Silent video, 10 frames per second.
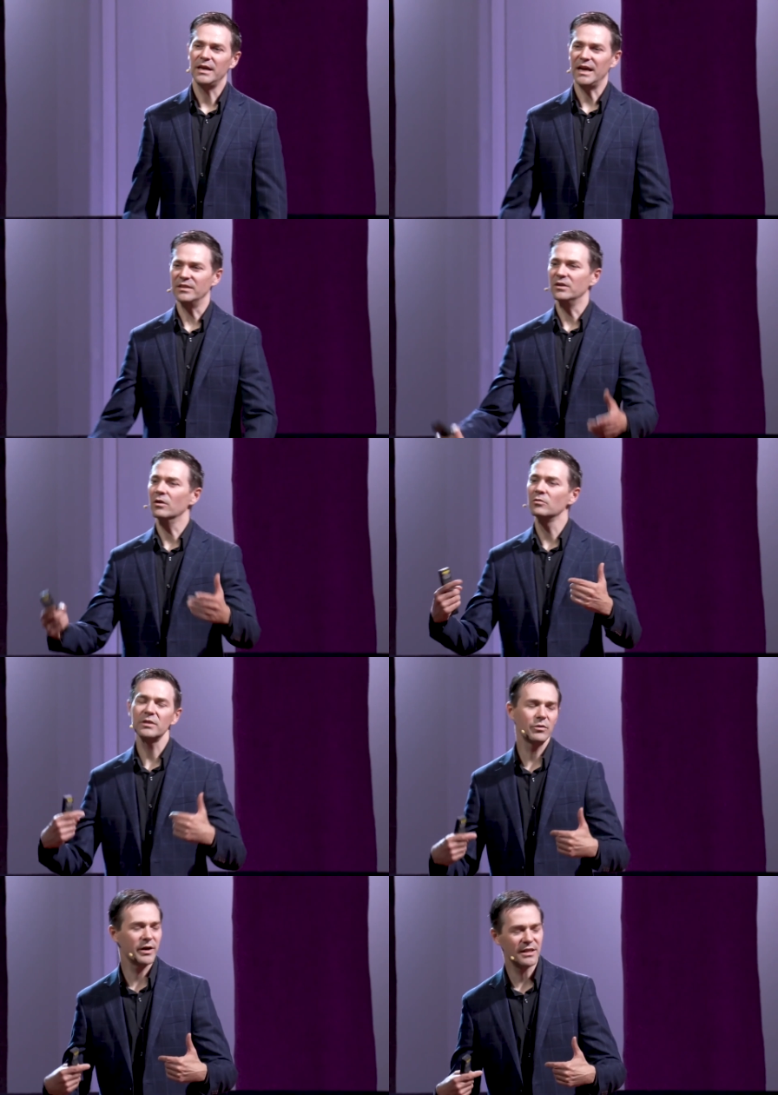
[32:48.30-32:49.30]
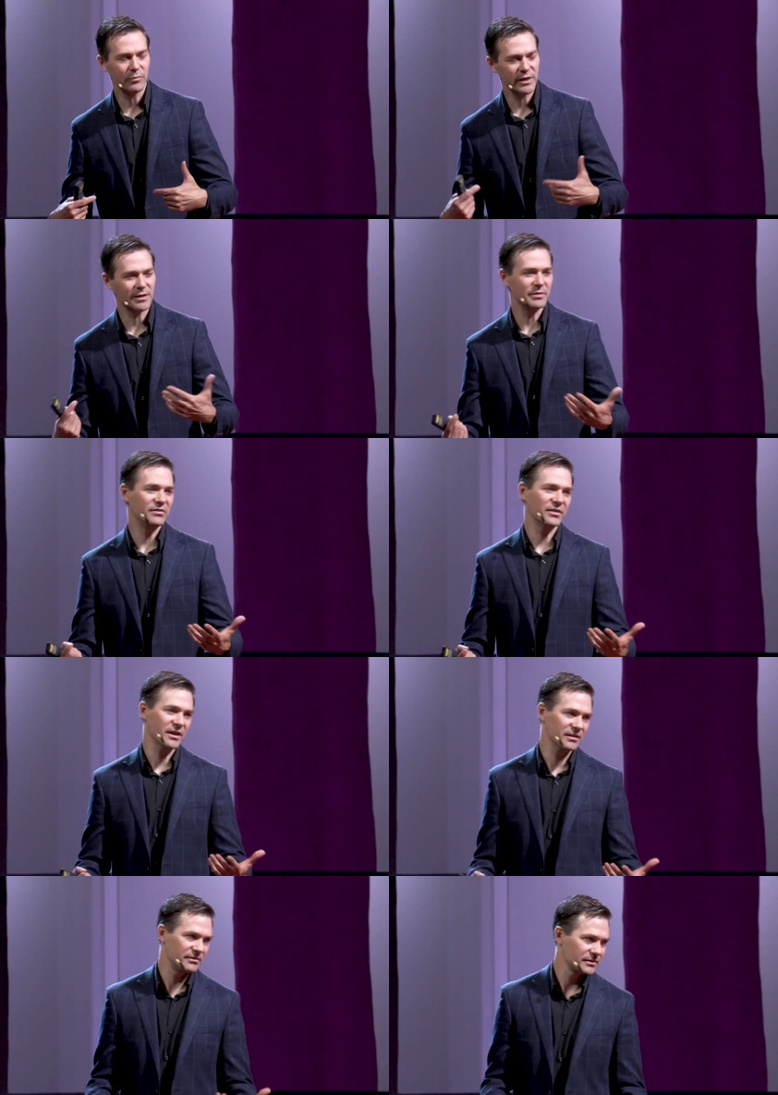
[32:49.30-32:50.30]
And the only way that we can be
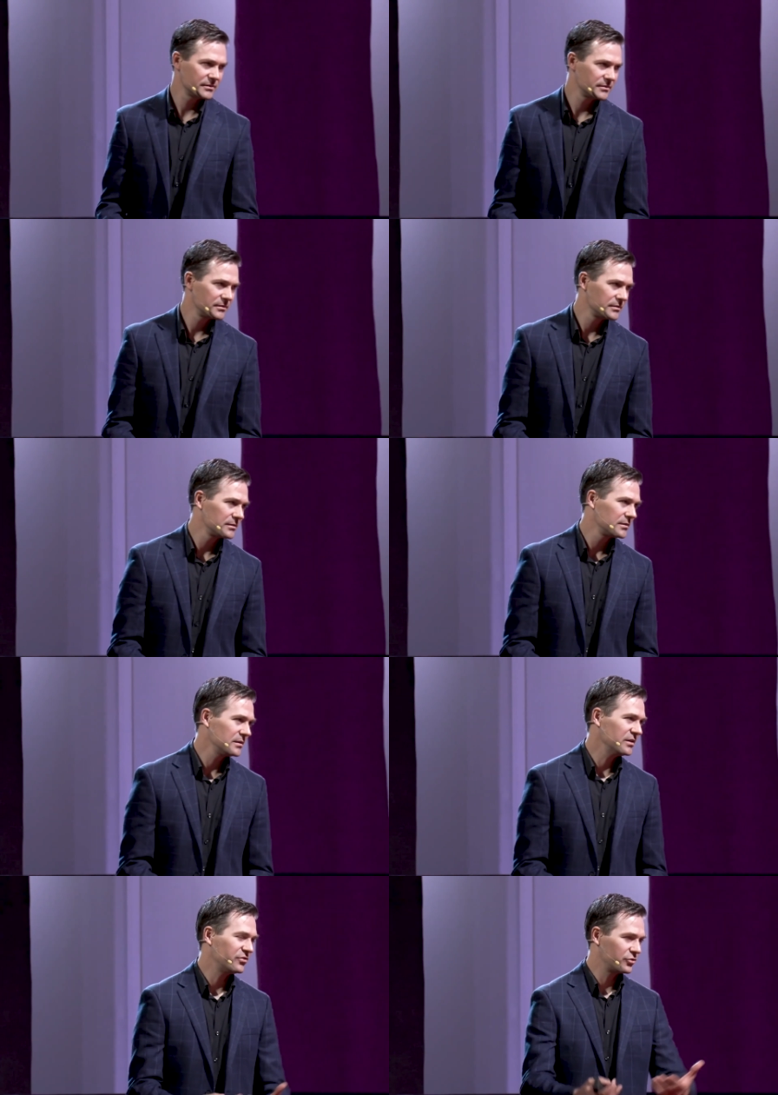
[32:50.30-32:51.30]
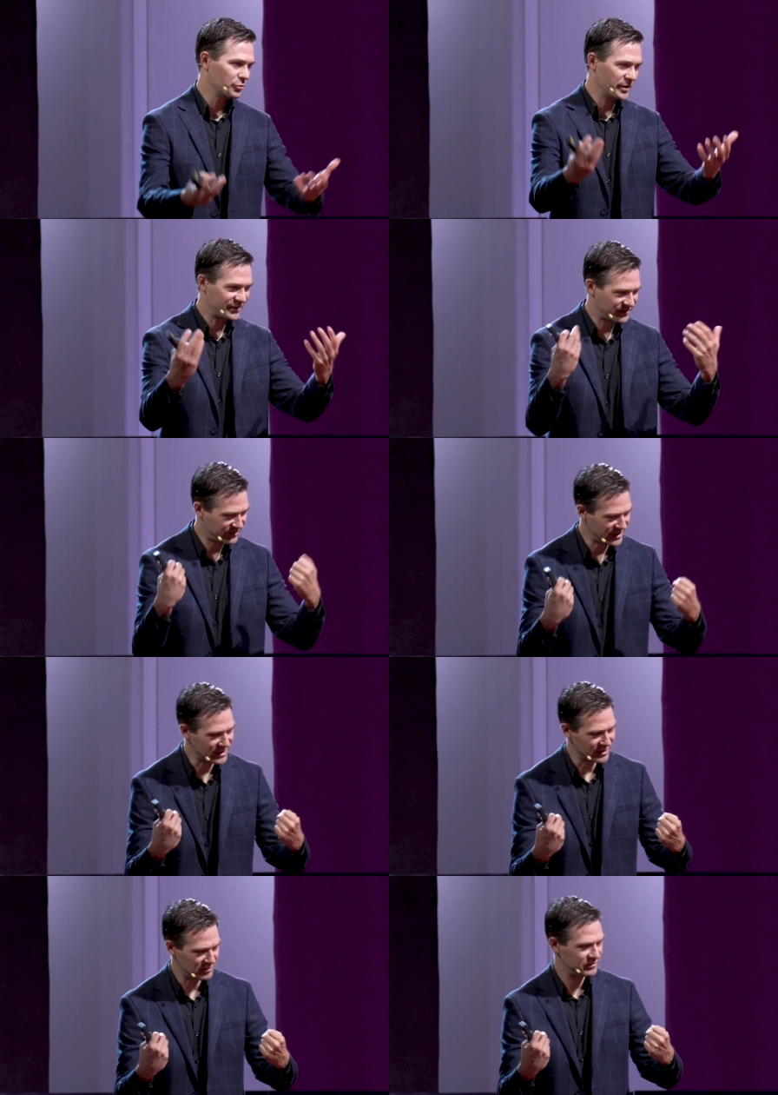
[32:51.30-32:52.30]
saved is to
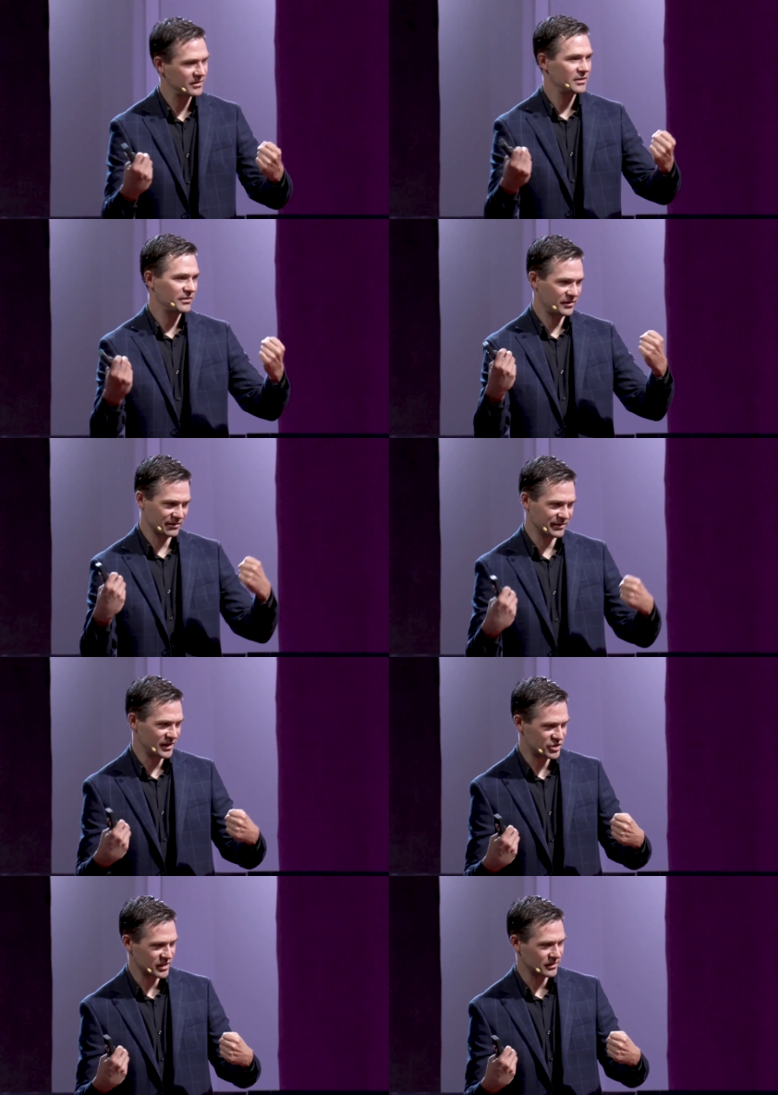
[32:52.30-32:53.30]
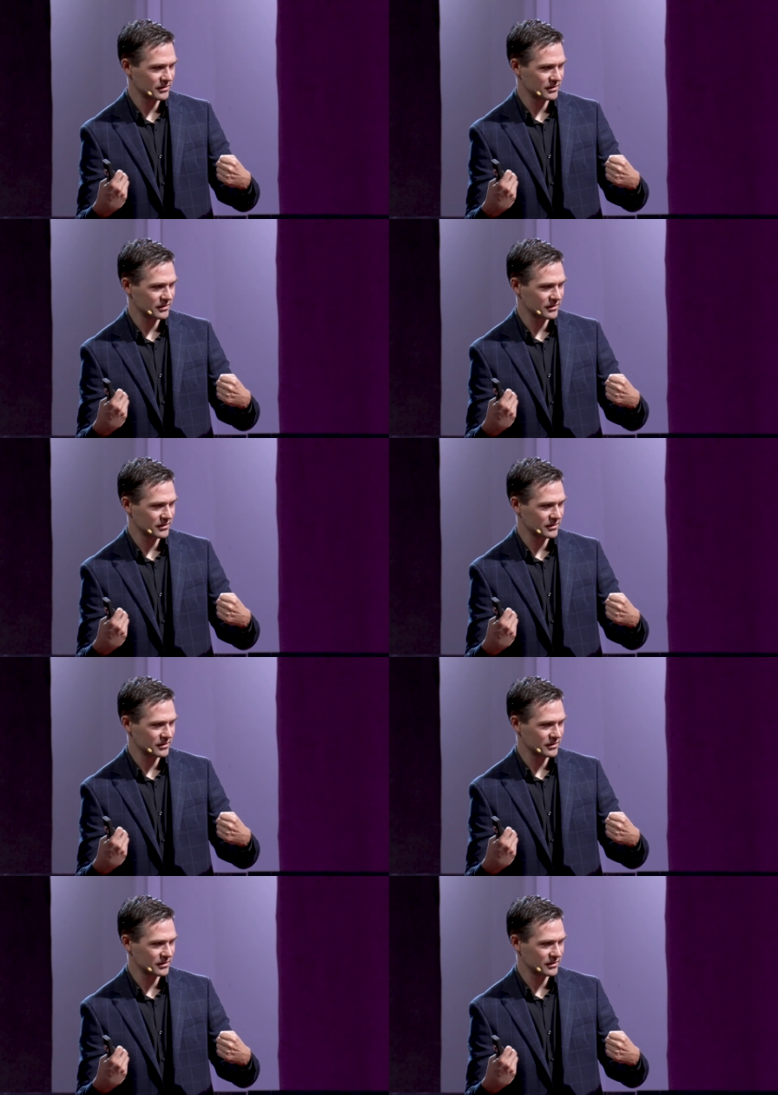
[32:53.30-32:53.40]
receive salvation.